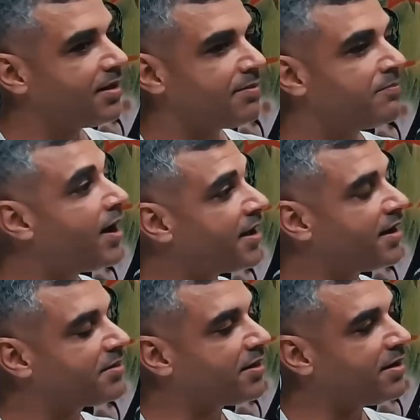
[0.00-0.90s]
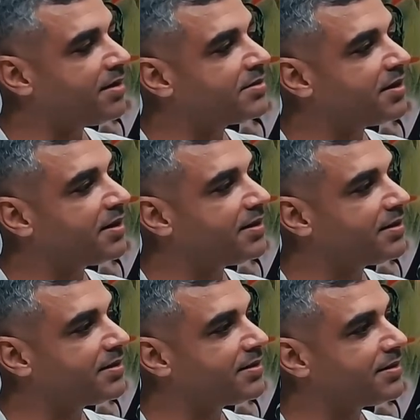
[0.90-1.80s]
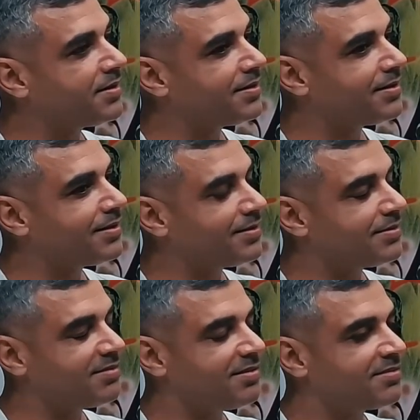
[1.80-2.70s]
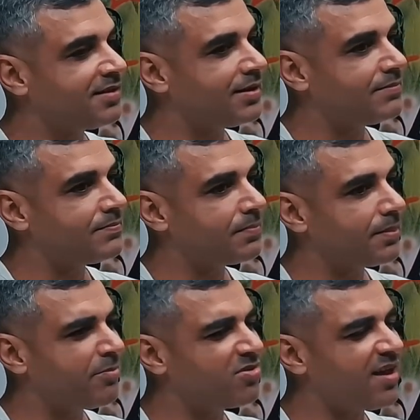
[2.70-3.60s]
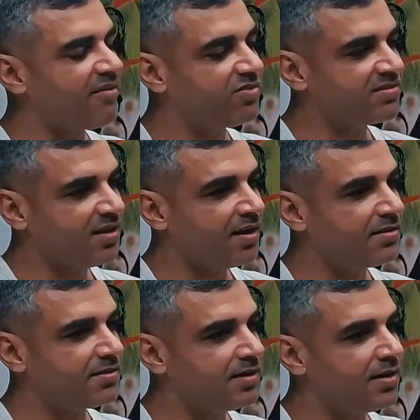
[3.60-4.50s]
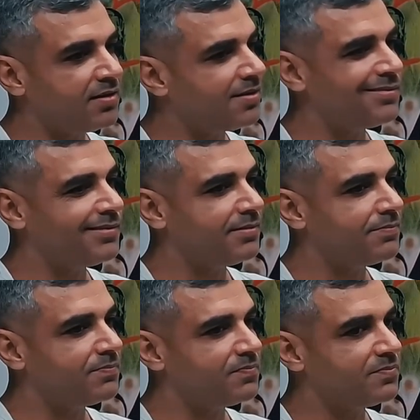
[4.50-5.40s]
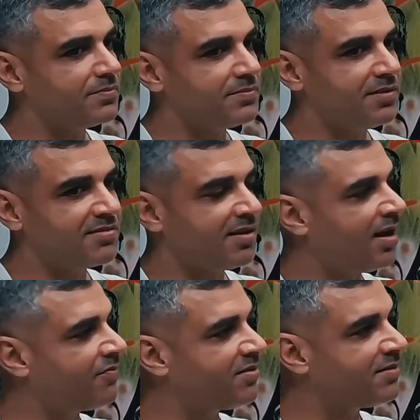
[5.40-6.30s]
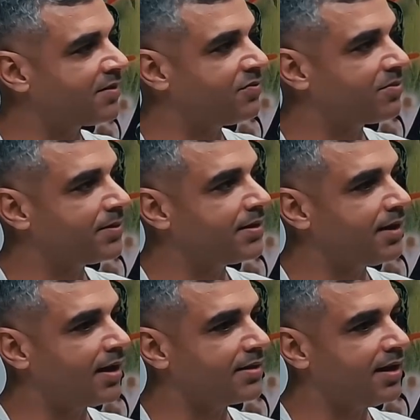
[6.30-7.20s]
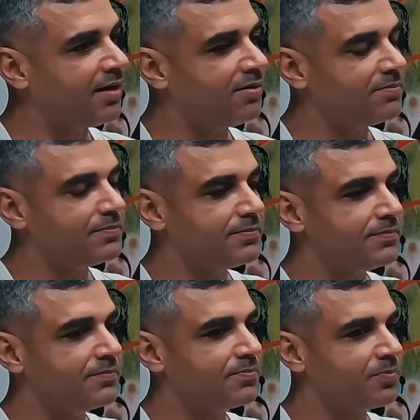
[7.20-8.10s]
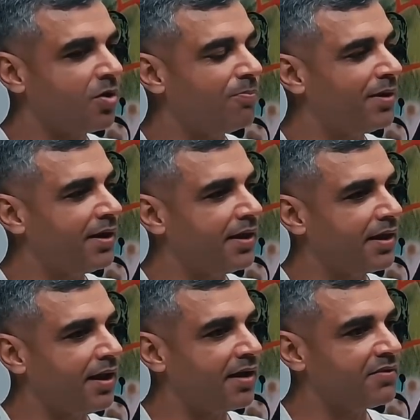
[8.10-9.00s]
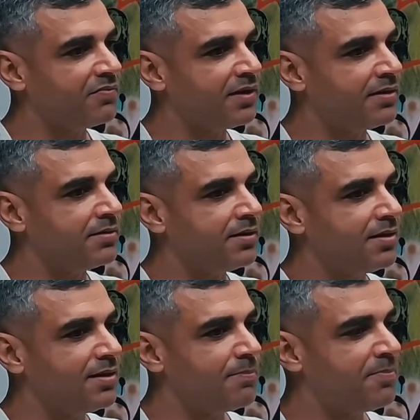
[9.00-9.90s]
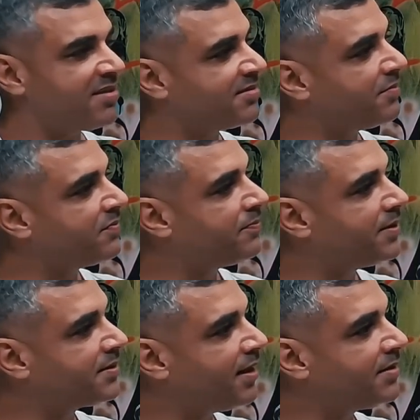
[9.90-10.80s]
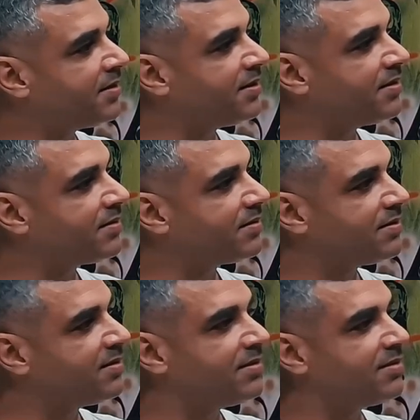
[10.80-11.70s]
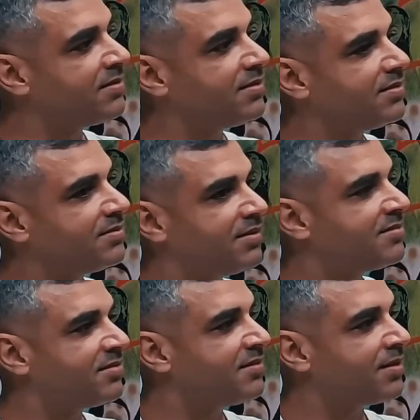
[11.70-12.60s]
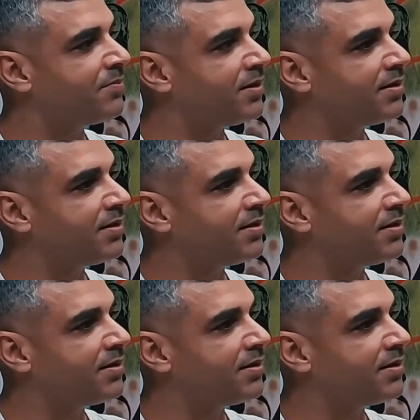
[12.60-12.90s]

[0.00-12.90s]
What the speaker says: But I got the degree. This is because I've decided that this life is not for me. Like that complaining life and passive mentality. This is not me.